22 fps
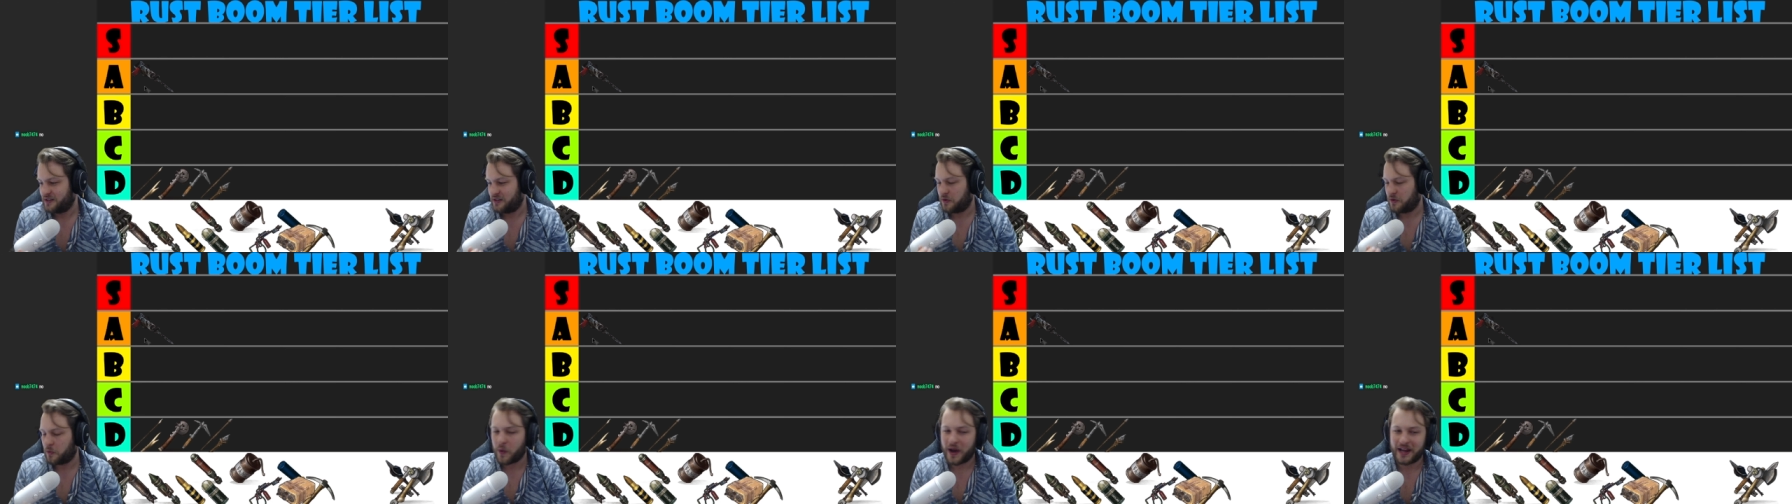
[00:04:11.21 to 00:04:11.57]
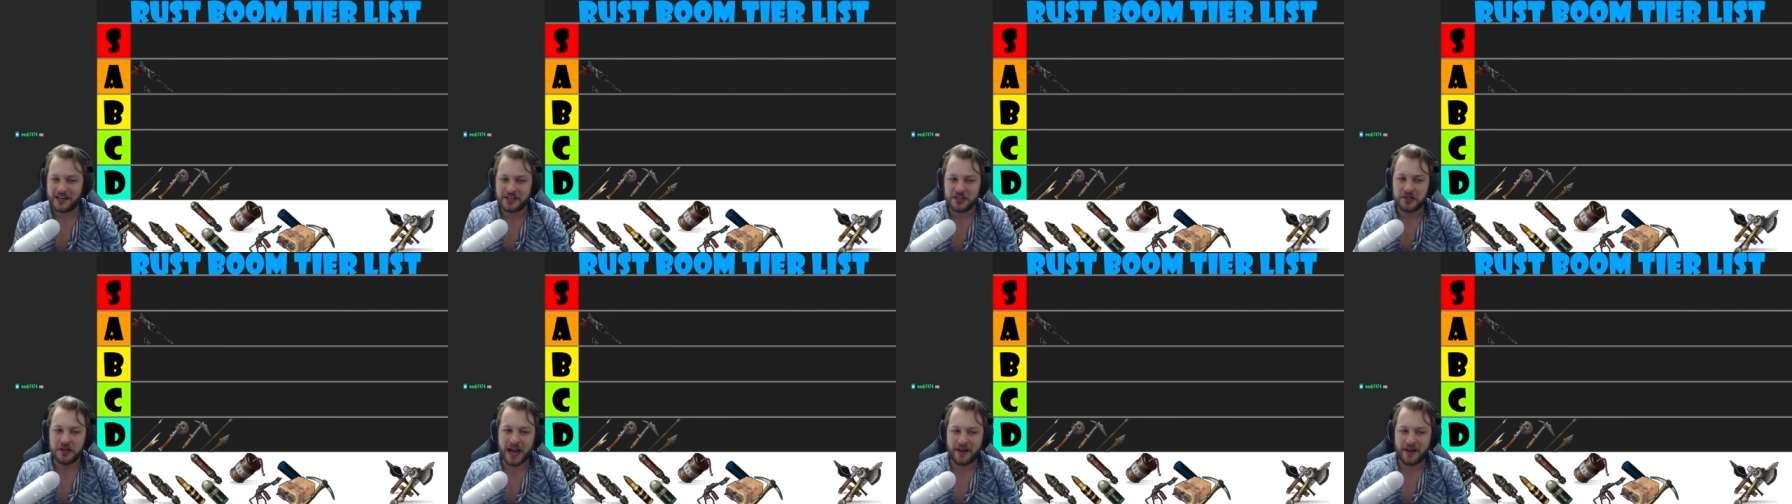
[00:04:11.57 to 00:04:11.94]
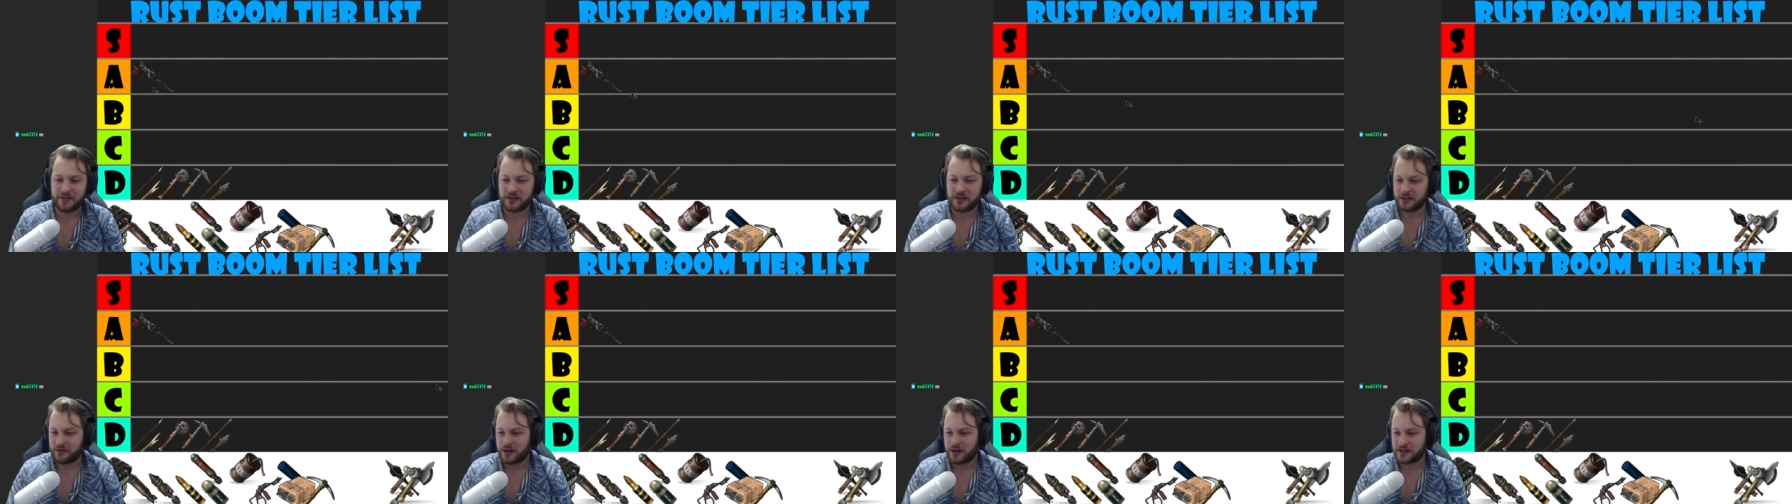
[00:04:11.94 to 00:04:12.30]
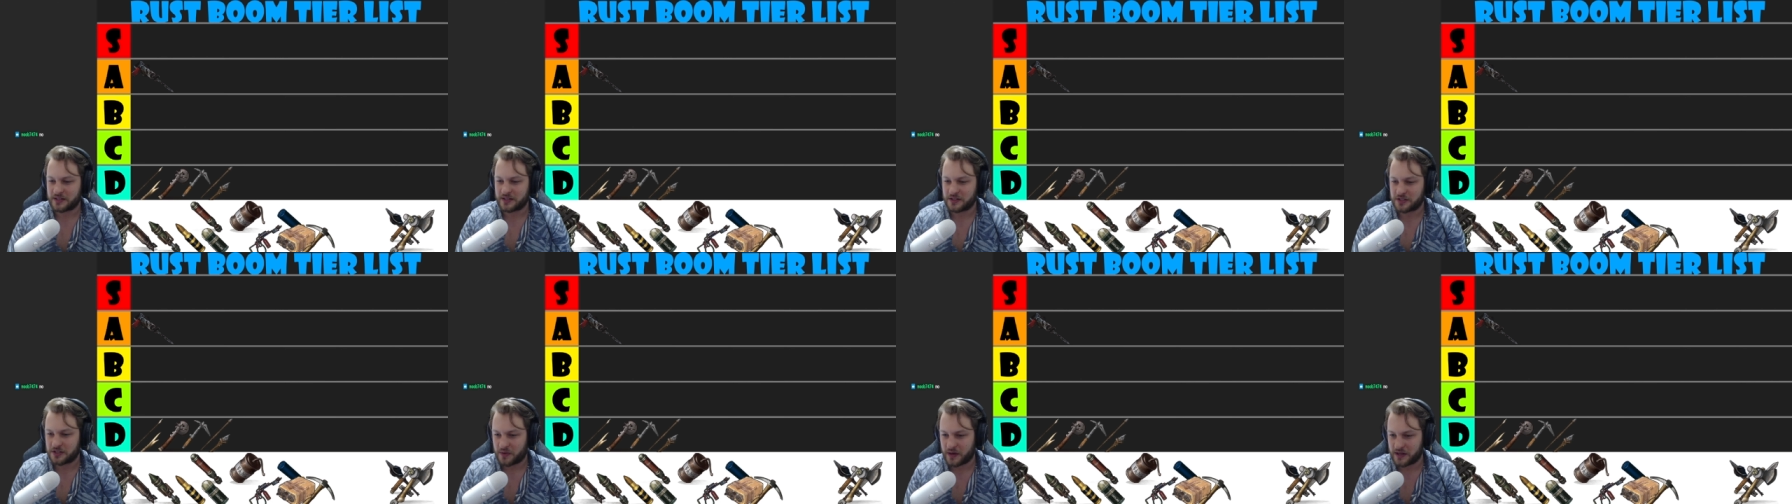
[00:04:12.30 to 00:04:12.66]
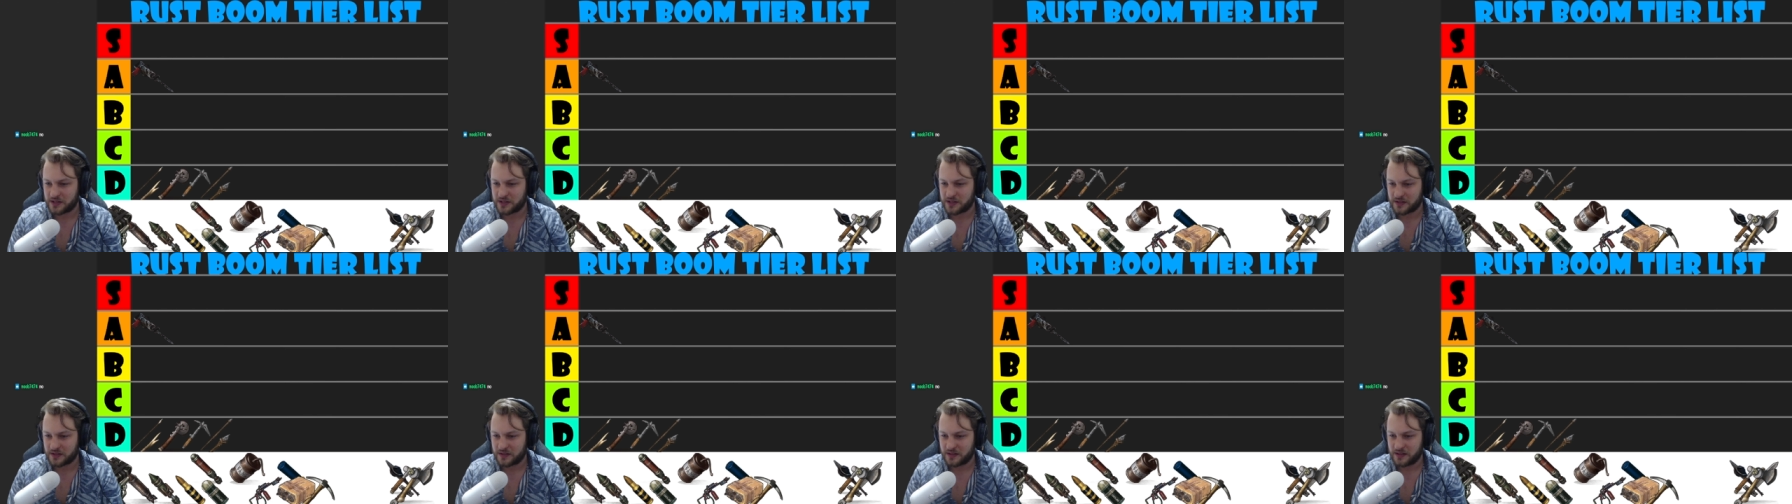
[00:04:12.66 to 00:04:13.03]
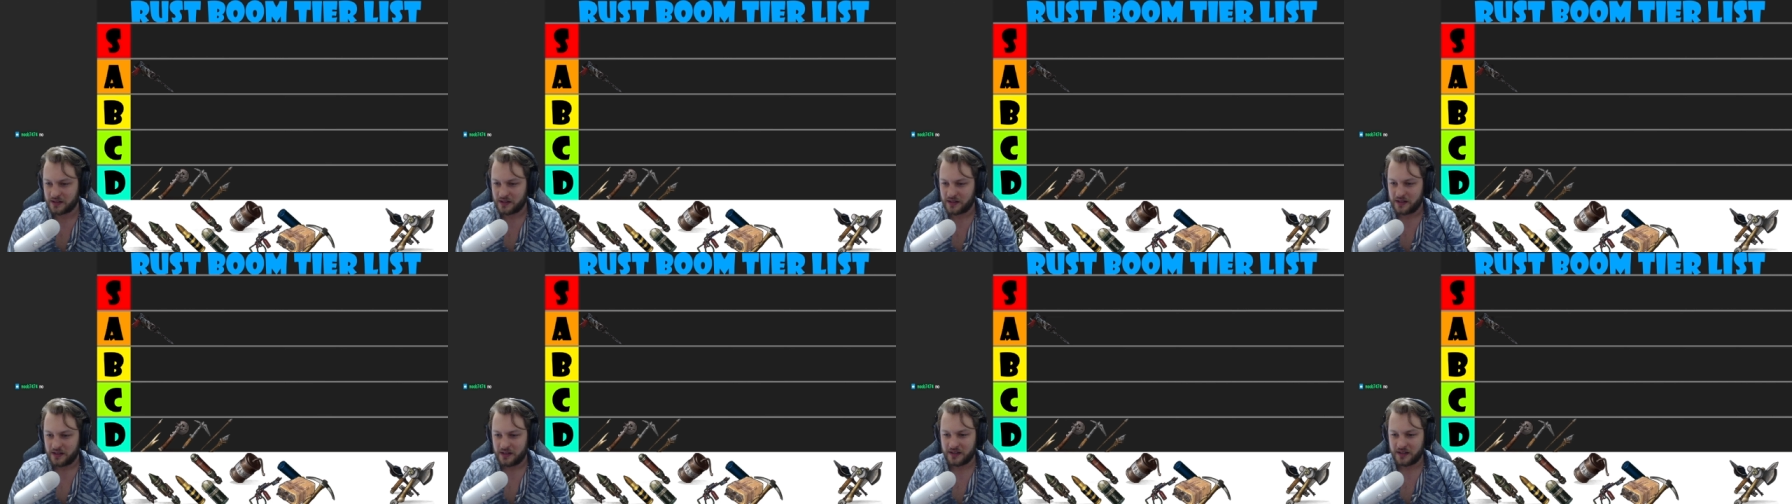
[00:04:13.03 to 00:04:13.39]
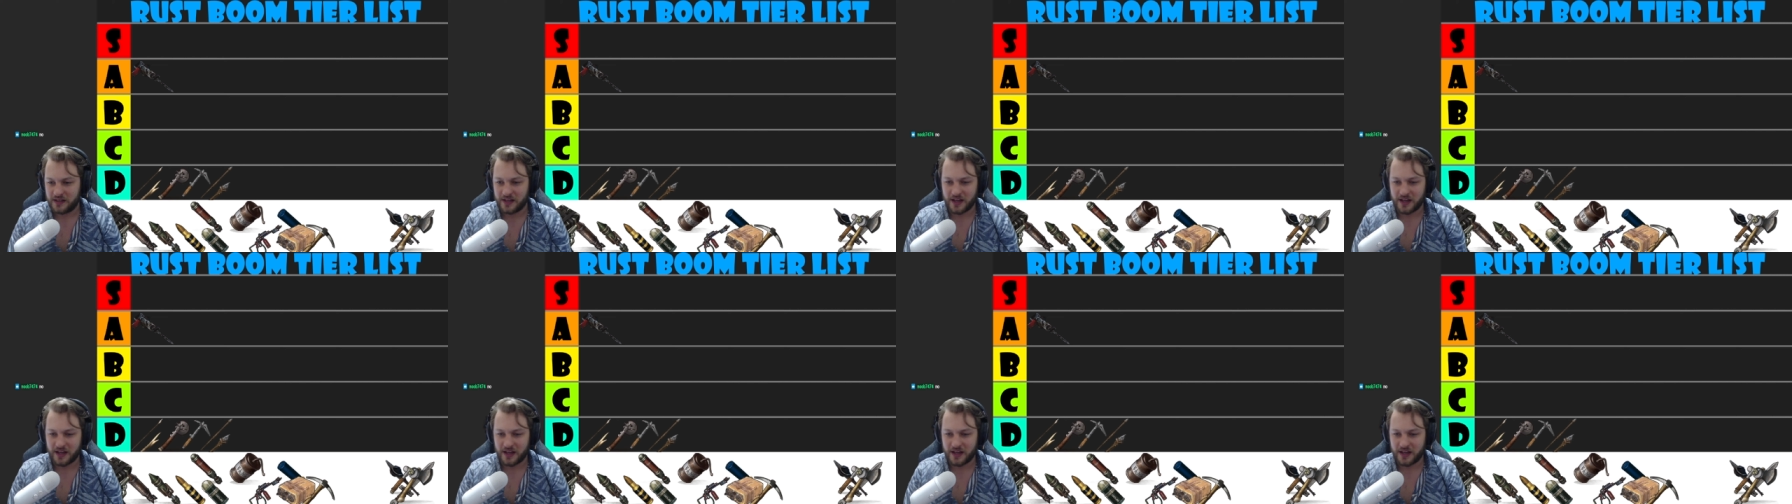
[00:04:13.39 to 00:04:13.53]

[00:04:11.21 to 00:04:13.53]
when you have it in the right situation. Yeah.